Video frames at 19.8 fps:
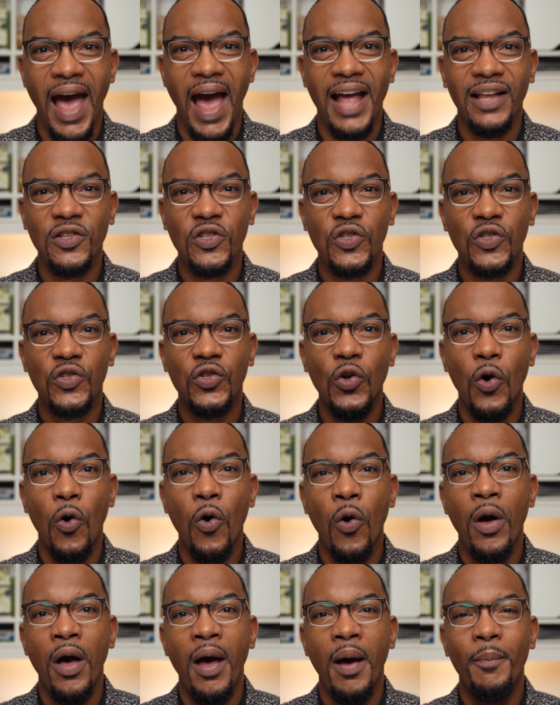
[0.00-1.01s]
And
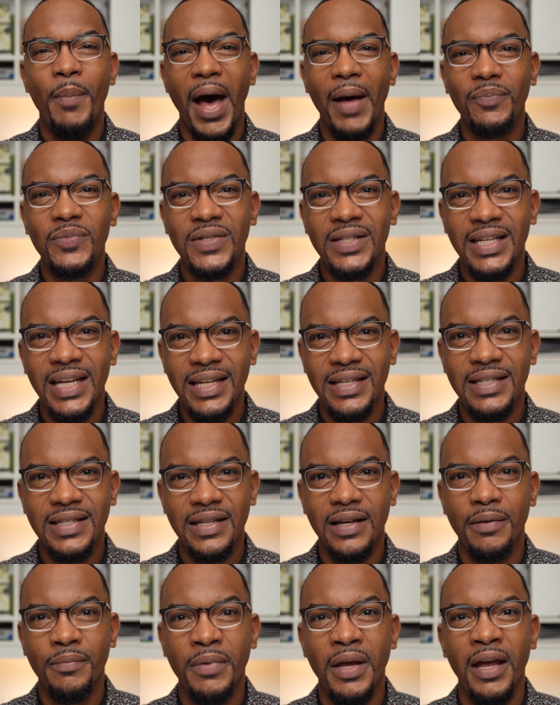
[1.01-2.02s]
so,
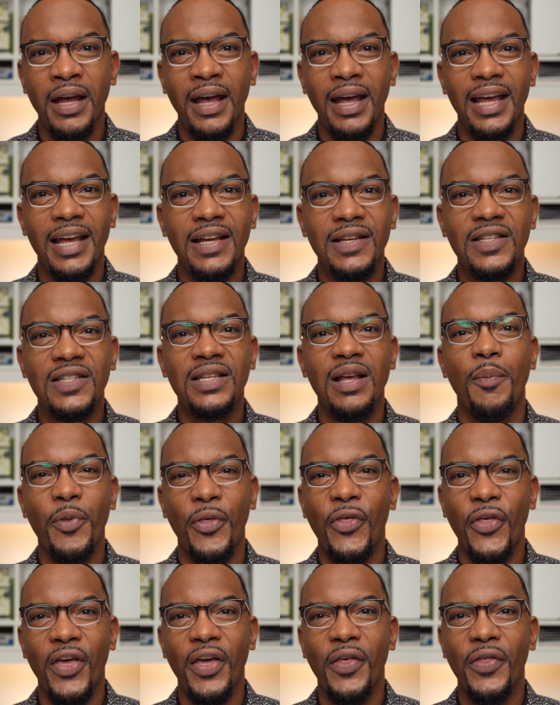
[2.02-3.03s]
baptism is
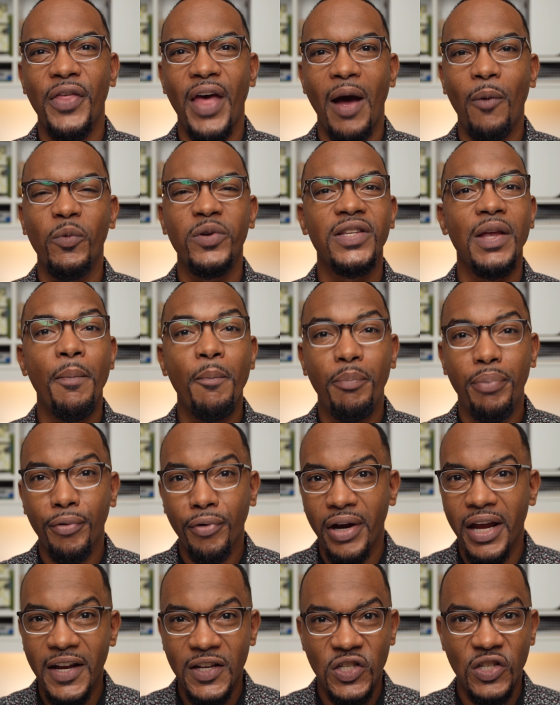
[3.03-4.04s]
something that was
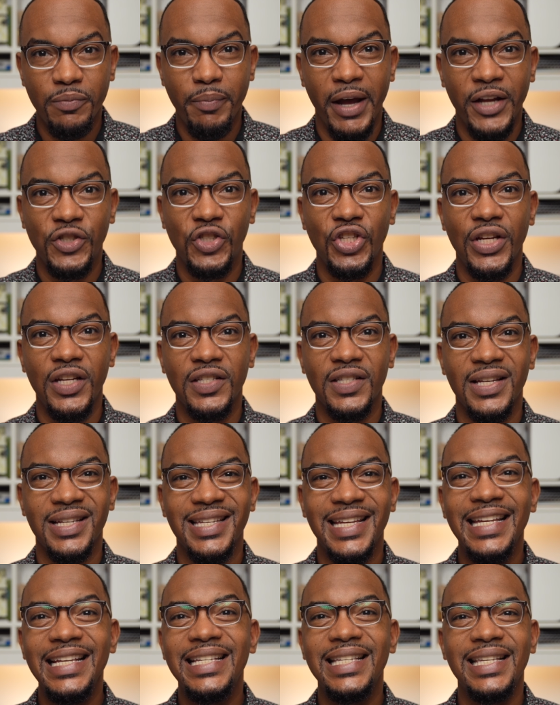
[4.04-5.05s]
embraced by
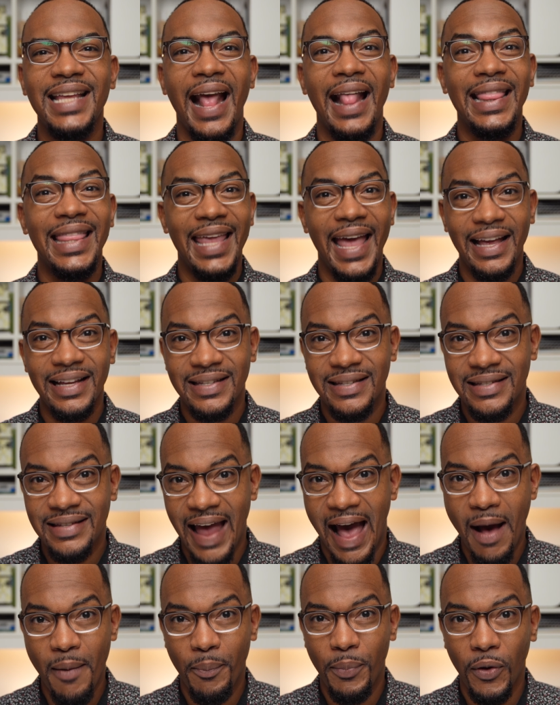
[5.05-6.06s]
Jesus. He set the
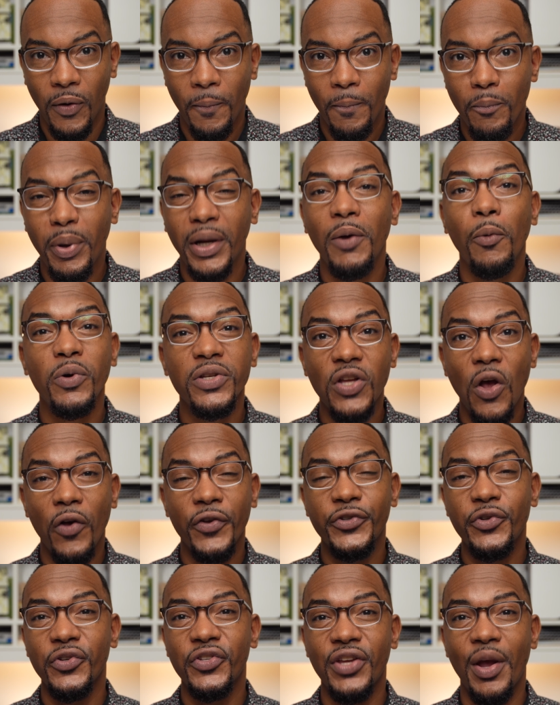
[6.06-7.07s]
example, but it was
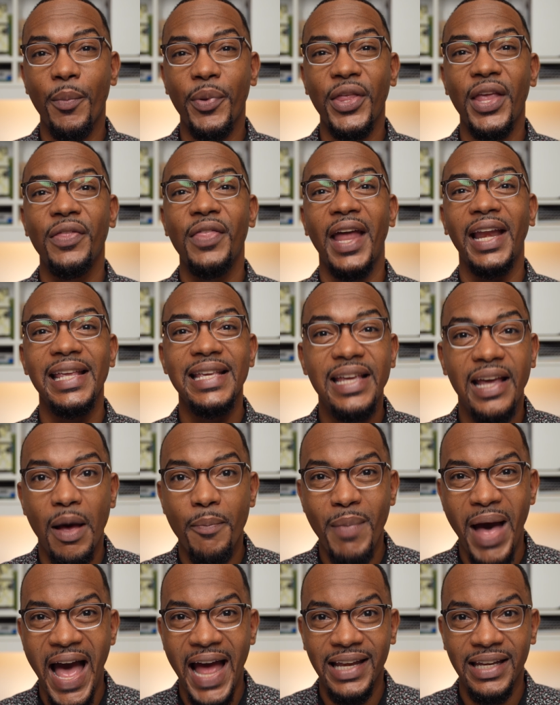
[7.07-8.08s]
also something that he
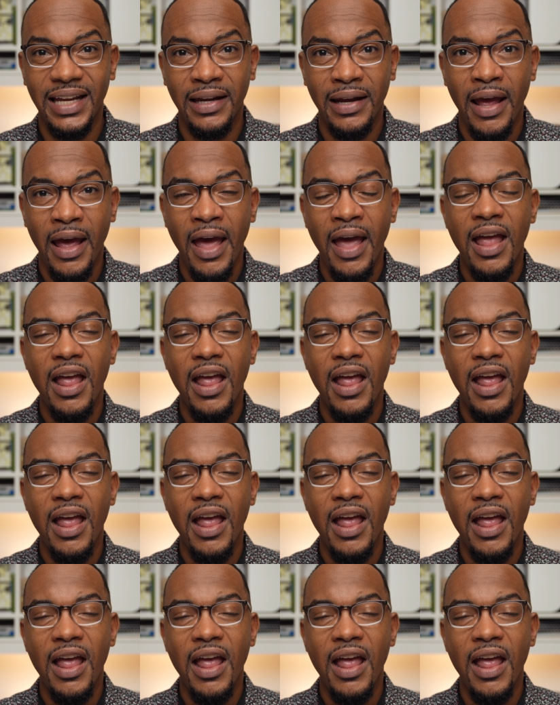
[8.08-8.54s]
commanded.